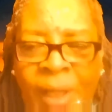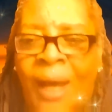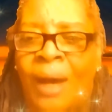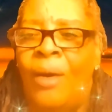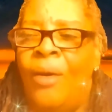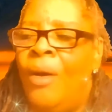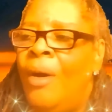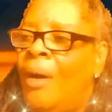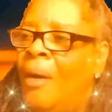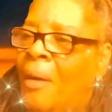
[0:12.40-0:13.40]
when you
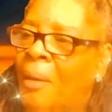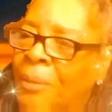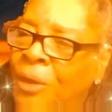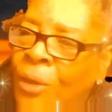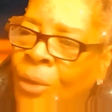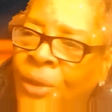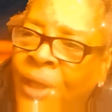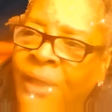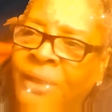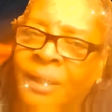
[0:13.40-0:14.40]
allow. Um, you
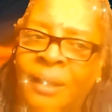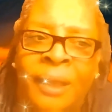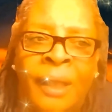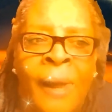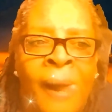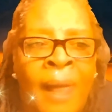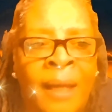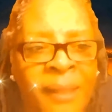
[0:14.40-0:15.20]
know, there's a